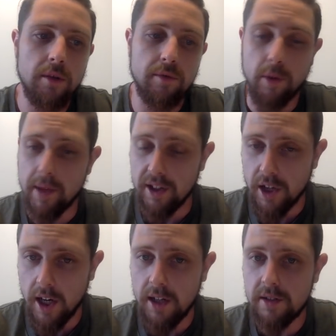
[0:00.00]
from their
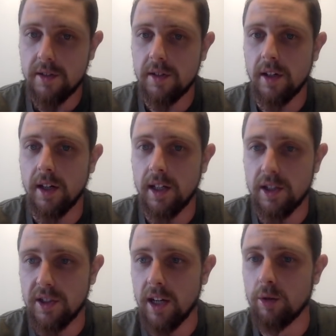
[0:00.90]
diet
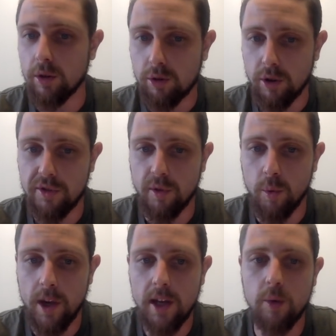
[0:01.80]
each day or across the
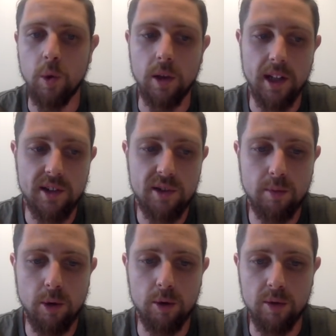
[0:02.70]
week will get
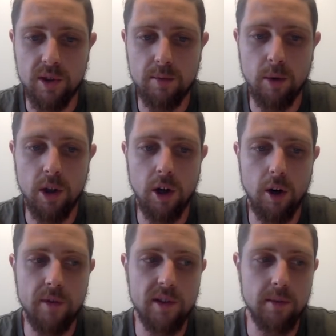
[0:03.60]
smaller and smaller,
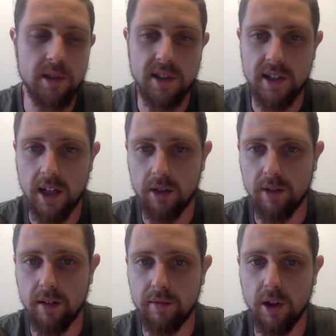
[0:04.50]
obviously because their target
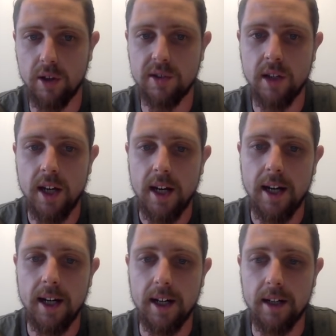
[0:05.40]
rate of loss
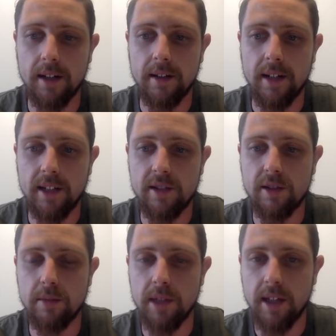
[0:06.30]
needs
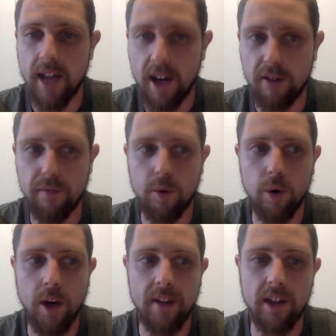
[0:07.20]
to be accounted
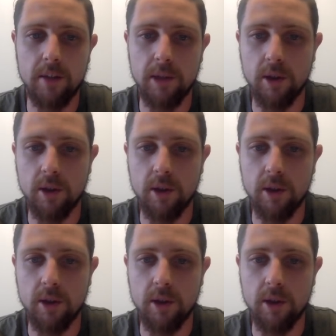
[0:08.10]
for and they're going to be